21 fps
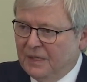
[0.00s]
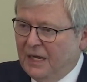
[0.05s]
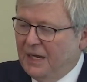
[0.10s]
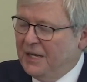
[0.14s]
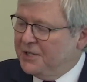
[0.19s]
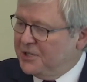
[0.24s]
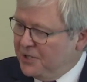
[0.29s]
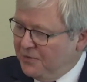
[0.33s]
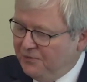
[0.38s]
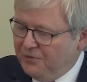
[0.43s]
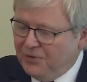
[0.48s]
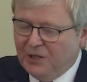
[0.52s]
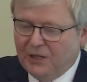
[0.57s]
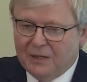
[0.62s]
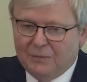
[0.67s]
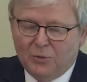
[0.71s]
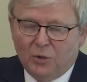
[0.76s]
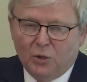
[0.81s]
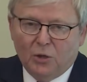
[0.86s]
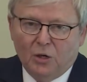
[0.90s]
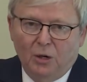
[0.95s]
it's infinitely
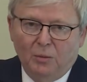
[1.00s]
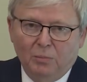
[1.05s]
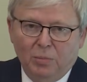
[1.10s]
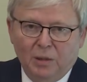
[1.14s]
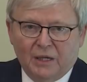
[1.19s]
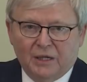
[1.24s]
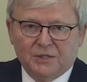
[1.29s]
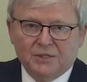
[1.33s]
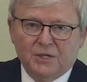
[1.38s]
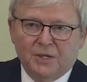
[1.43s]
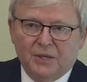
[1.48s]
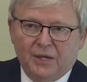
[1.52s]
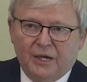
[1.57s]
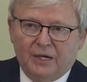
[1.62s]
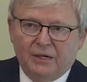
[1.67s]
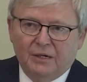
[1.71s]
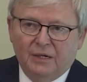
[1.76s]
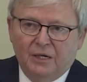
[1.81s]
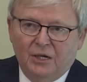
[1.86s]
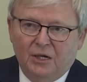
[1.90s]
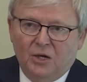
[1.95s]
more complex than
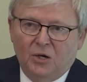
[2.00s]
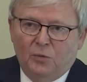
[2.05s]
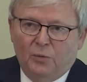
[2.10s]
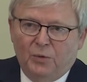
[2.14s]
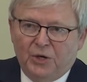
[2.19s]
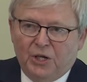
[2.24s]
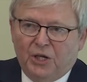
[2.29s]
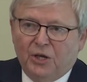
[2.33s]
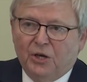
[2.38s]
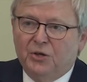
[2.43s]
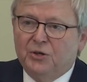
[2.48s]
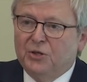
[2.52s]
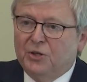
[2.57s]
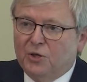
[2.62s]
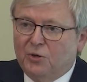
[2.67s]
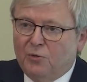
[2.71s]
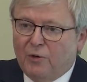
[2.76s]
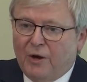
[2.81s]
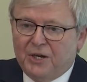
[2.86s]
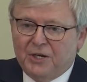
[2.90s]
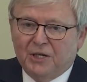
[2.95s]
that. When you go to the
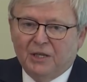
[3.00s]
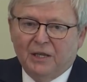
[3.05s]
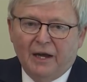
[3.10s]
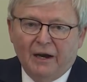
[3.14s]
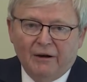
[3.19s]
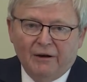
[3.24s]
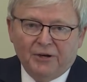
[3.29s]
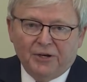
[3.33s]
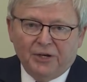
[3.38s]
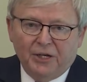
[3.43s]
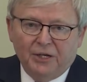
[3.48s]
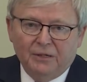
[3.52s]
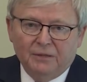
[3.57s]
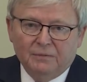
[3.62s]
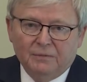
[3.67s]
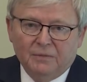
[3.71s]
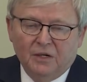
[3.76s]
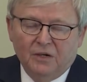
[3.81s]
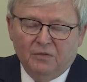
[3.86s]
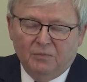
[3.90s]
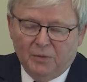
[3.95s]
granularity
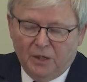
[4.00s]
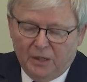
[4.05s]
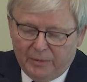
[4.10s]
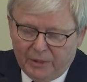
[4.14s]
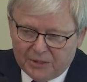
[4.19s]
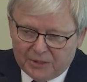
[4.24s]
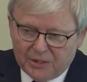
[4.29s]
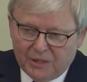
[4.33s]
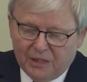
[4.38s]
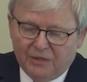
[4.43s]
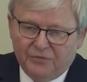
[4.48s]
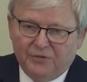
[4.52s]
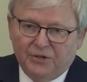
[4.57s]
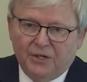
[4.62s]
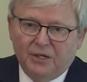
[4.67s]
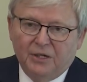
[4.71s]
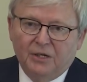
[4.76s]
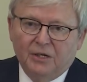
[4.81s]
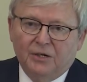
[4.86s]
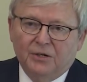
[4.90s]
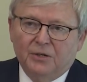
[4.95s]
of mobile
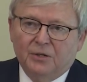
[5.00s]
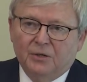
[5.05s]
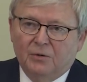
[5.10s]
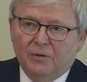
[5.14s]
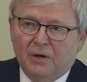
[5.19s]
telephony, go to the